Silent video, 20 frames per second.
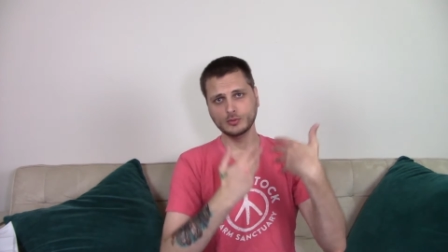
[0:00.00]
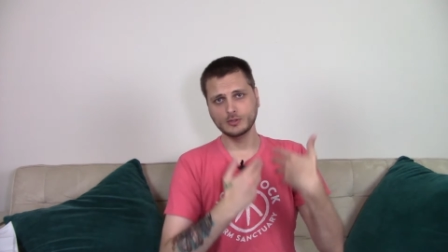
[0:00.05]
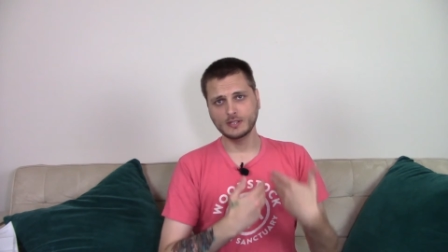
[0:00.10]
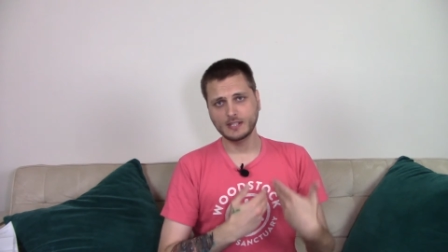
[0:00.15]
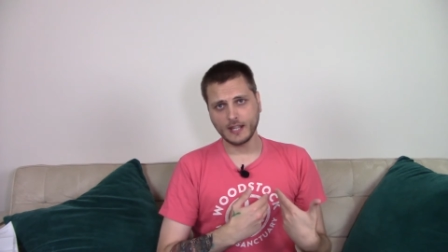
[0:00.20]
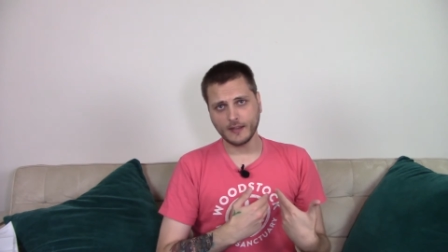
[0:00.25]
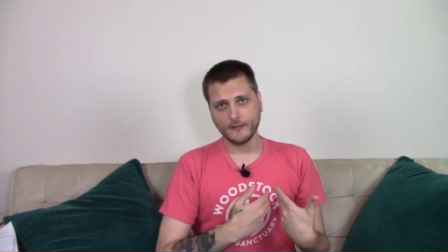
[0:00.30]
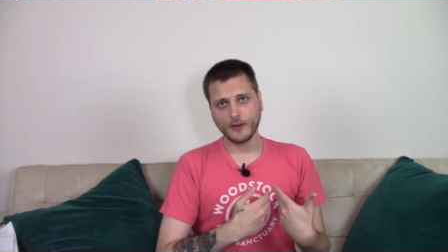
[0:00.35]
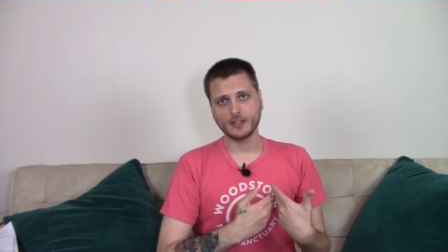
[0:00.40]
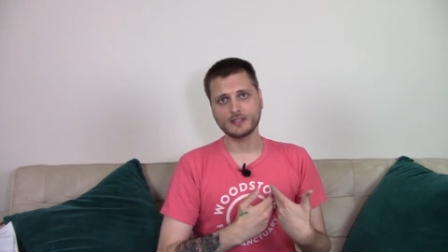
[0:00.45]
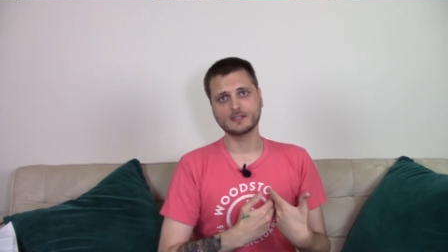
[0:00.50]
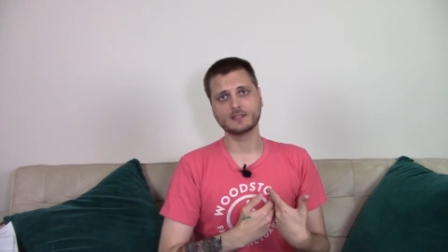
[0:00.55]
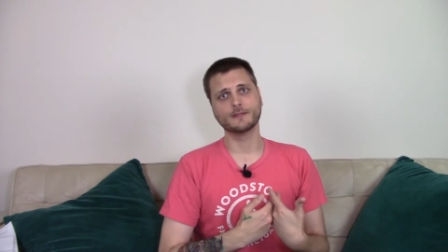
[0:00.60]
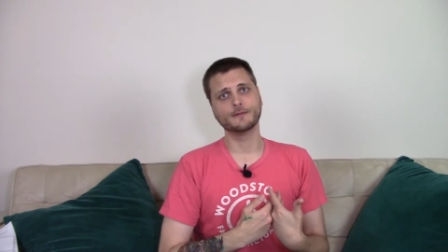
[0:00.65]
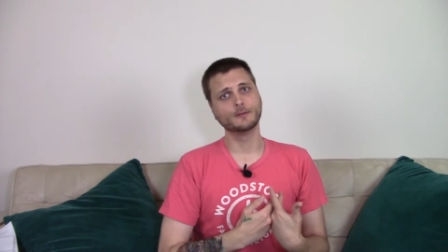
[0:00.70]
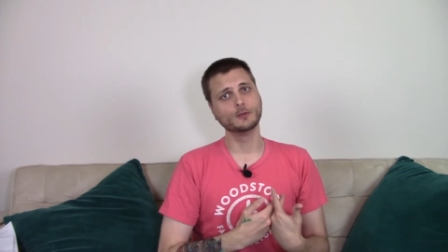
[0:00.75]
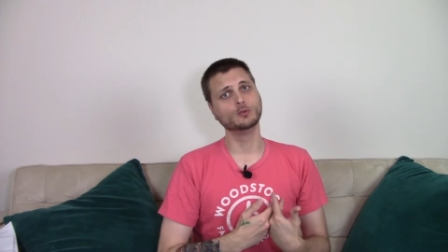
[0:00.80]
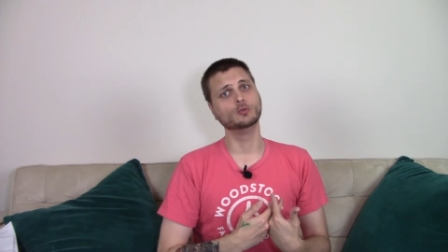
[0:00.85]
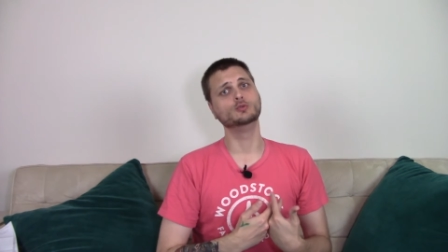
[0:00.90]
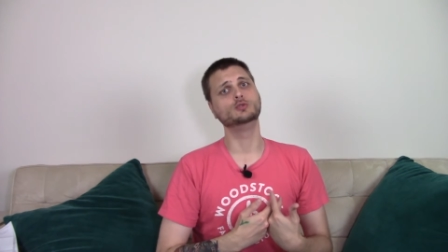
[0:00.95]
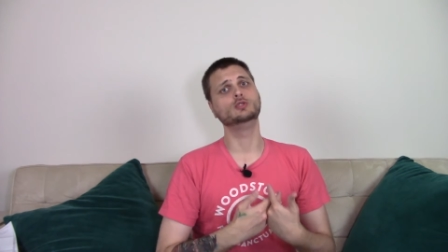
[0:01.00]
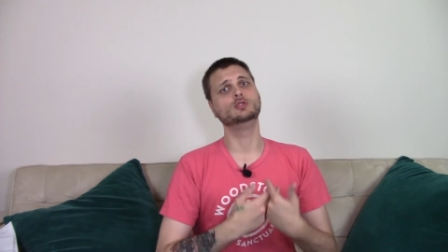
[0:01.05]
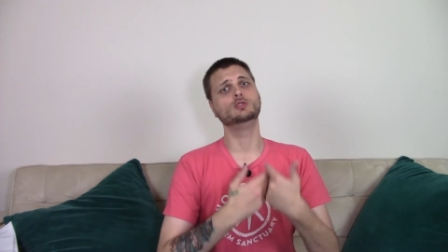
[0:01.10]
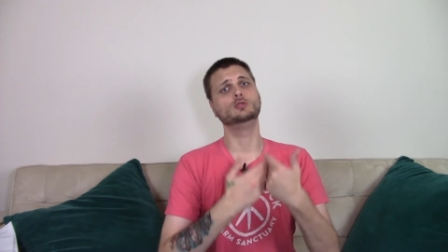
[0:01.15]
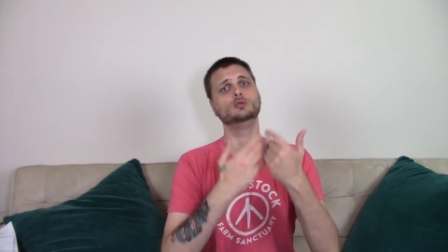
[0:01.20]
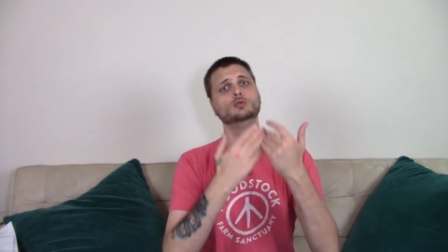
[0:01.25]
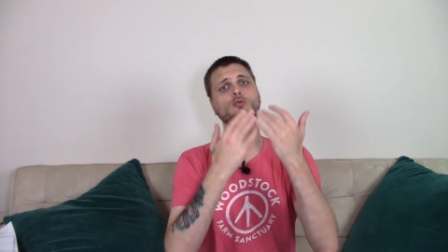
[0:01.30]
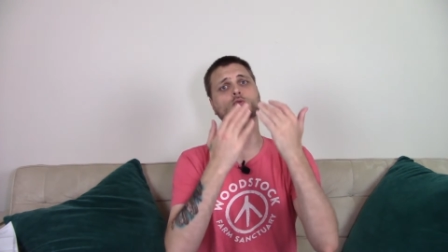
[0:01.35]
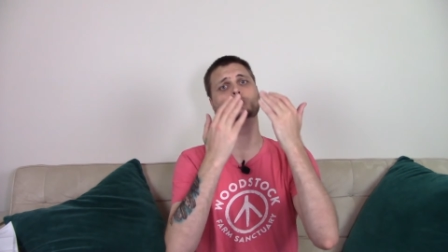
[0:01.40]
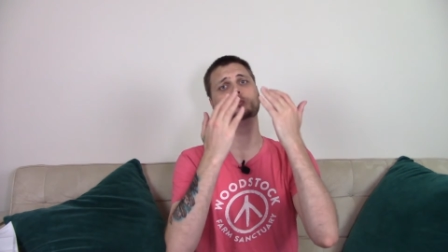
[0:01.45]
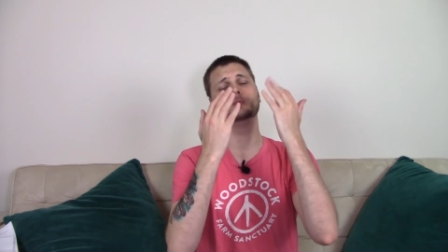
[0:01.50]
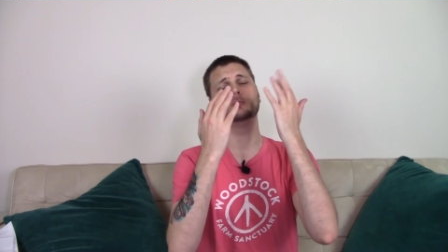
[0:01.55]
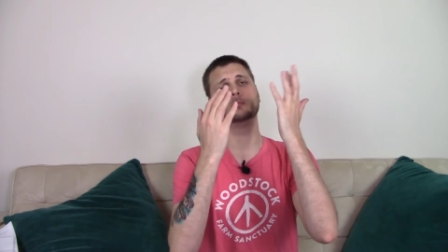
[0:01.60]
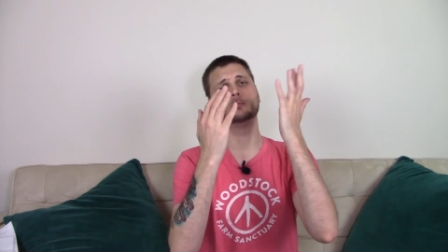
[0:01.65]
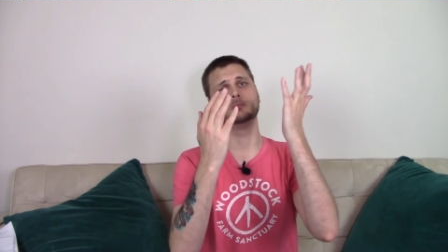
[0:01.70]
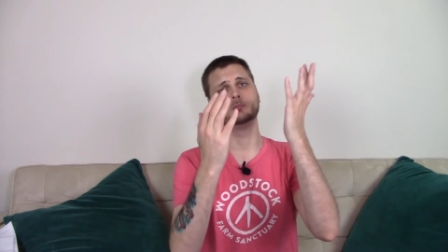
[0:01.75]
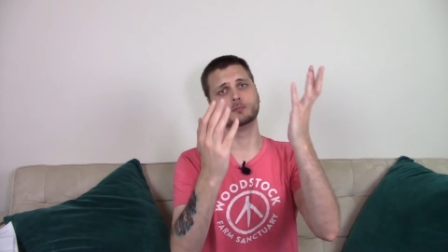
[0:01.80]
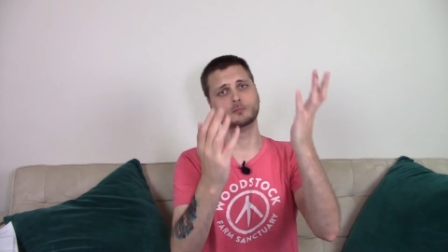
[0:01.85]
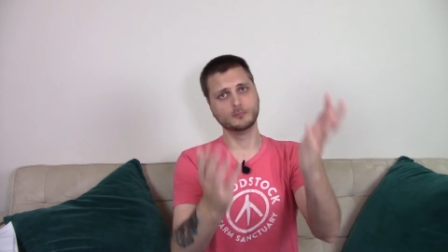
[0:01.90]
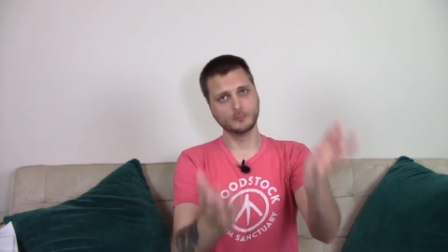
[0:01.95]
give us the food to
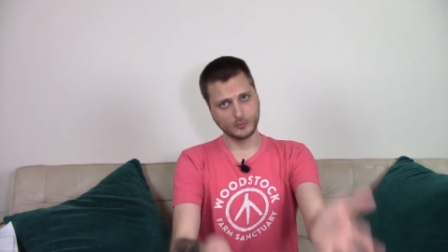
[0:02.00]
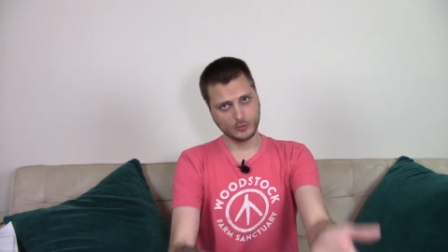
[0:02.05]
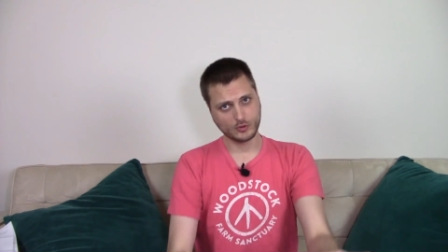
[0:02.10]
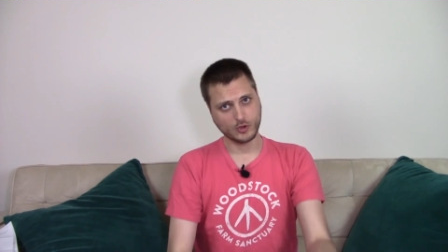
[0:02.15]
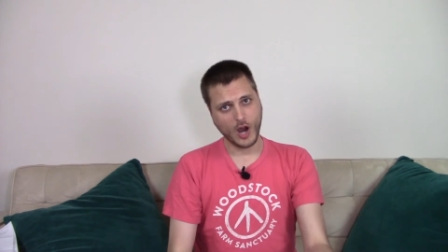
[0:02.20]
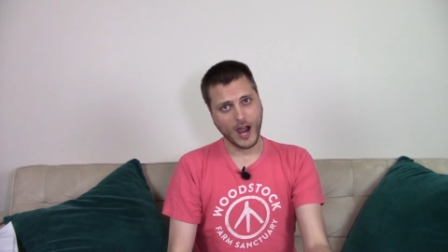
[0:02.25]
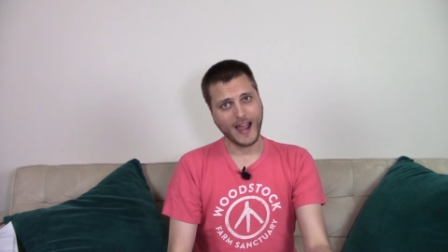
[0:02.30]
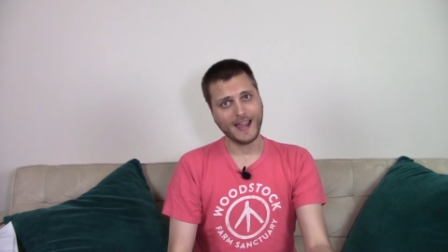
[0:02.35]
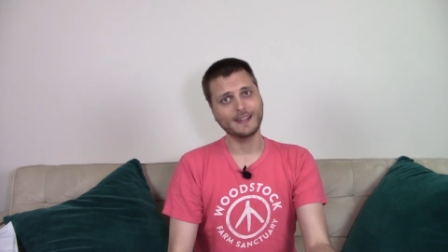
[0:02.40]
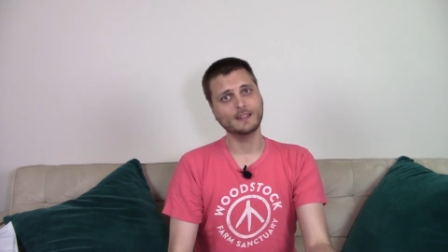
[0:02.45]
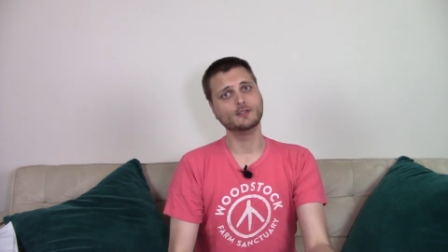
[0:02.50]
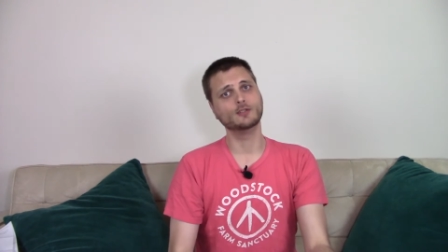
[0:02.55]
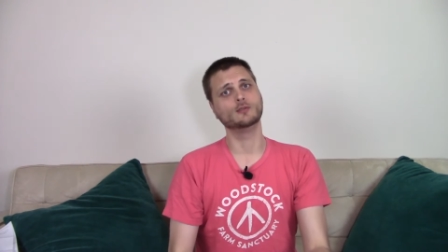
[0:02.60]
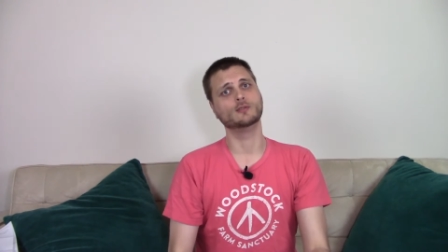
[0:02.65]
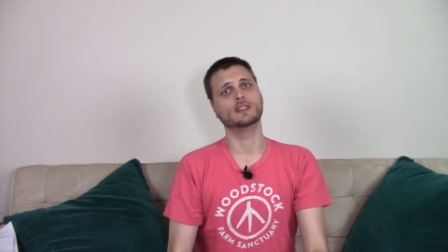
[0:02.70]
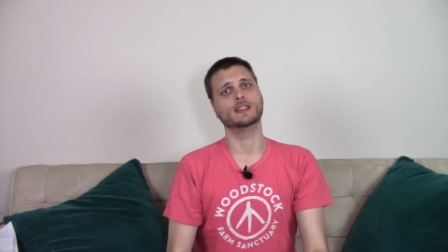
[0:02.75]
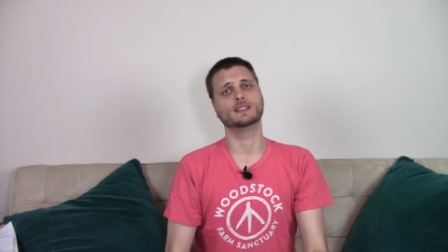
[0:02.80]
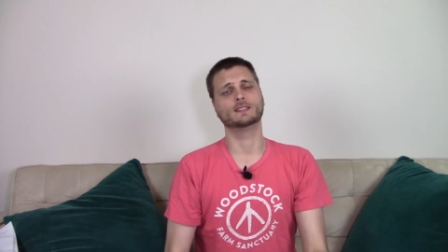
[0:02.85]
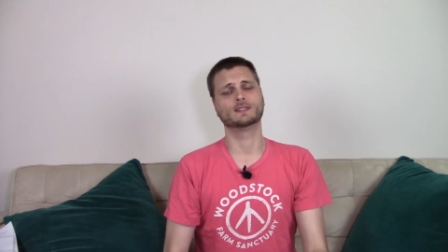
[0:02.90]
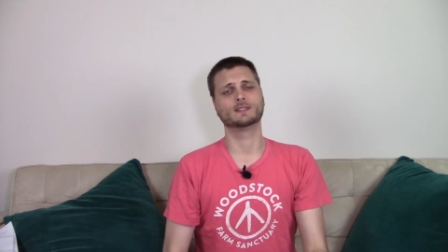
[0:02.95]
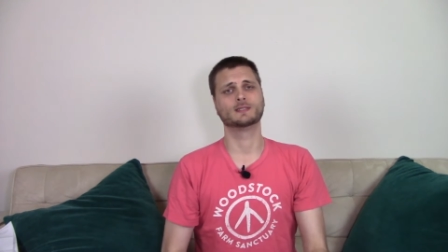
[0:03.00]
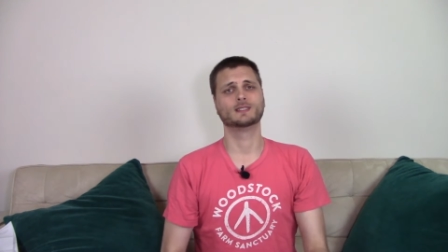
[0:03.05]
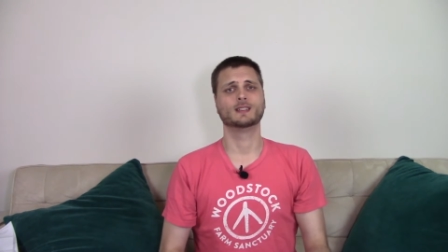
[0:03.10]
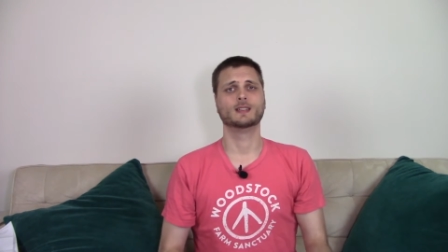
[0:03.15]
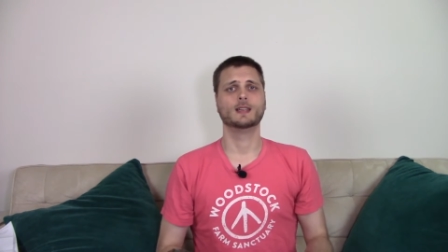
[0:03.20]
try to do this.